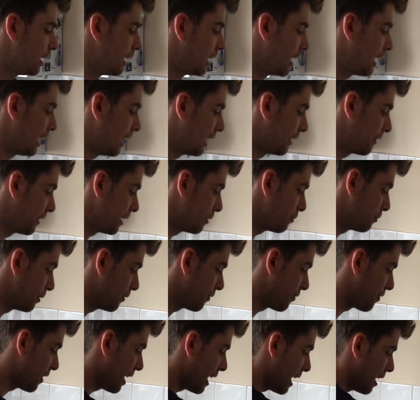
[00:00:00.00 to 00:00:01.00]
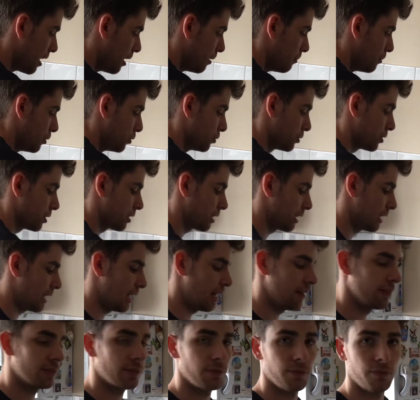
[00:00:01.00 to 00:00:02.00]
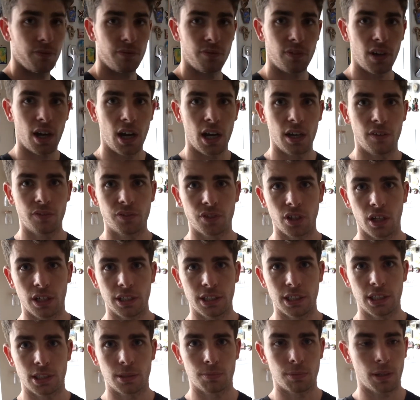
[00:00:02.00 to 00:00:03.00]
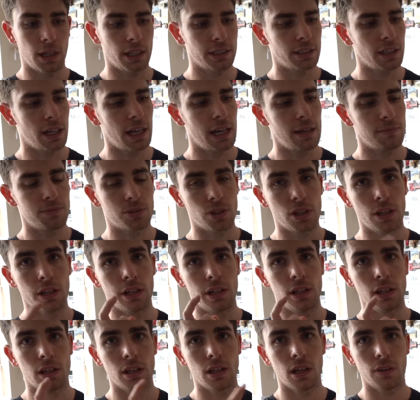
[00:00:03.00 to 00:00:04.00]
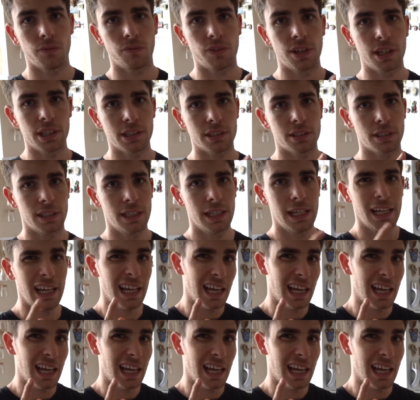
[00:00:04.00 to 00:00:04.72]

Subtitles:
And then with that, I'm also going to have some 5 Chinese spice. I absolutely love this.